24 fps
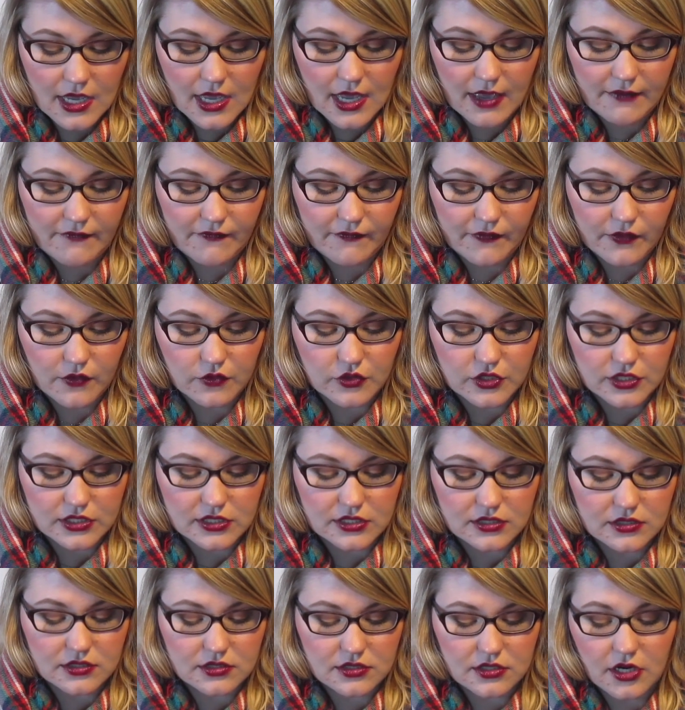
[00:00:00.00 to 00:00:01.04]
if you
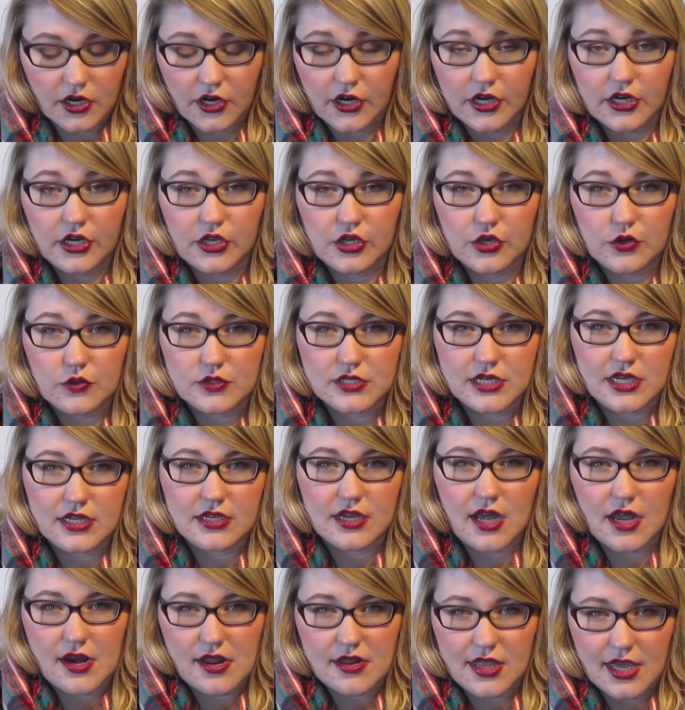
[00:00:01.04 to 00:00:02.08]
just are going to use it
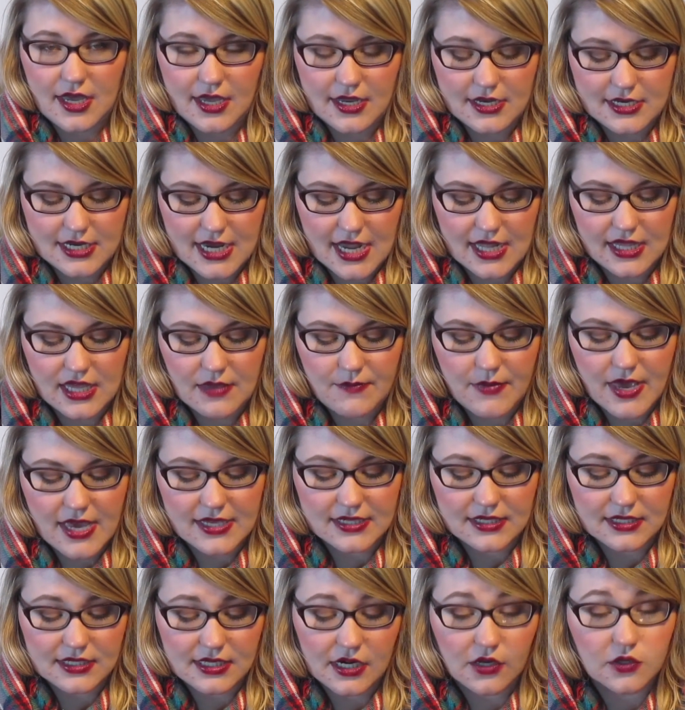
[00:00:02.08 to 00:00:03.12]
not on like a daily
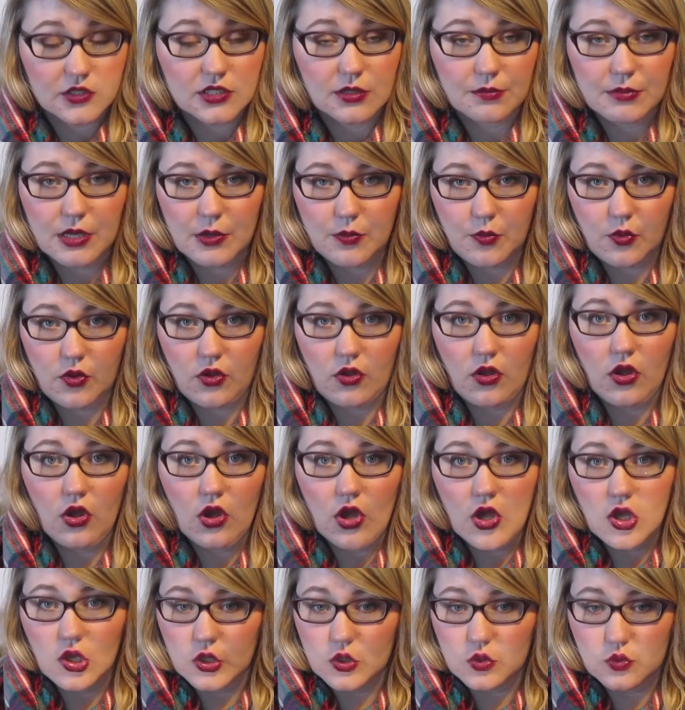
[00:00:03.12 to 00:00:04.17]
basis, I know some people
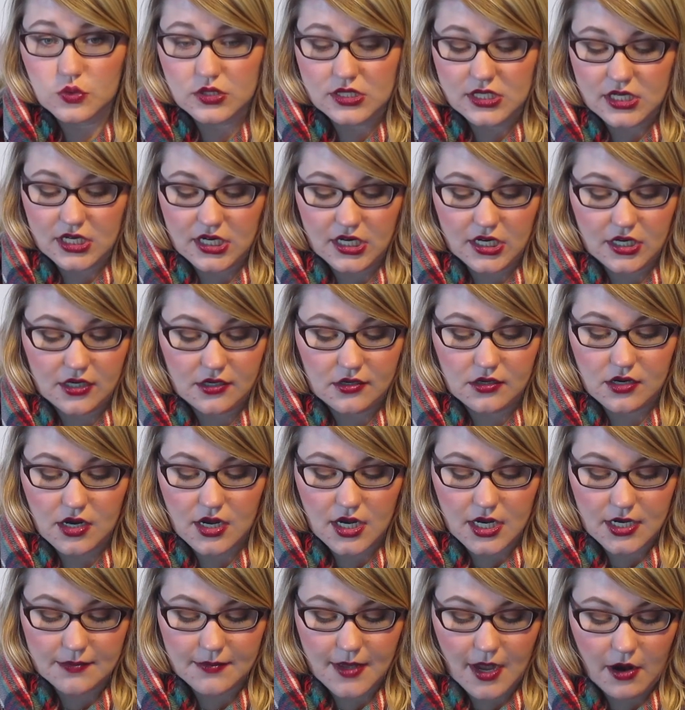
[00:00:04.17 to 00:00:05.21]
use their
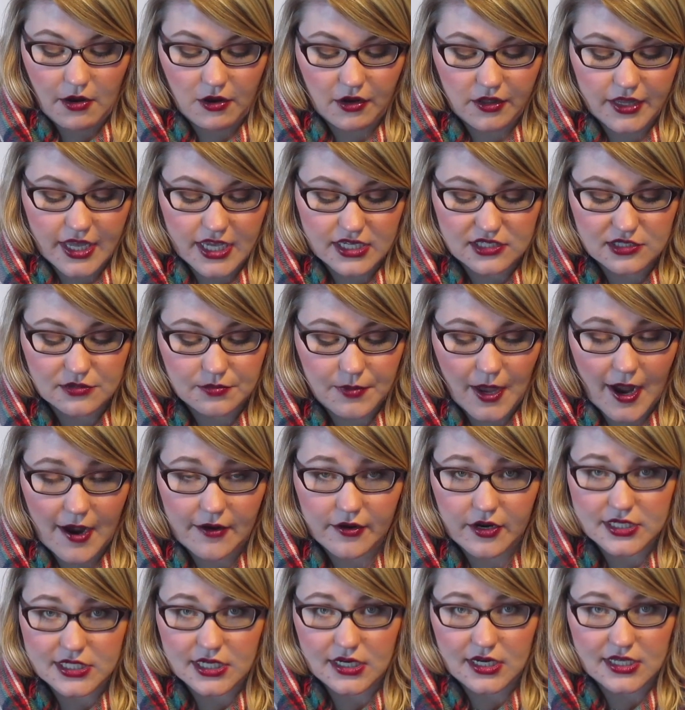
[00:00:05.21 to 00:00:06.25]
Hourglass
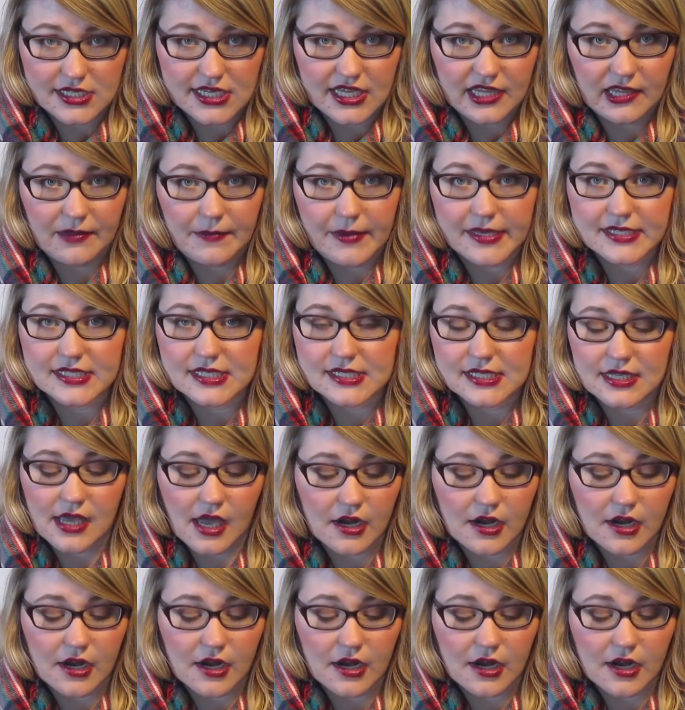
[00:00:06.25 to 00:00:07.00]
powders on a daily basis.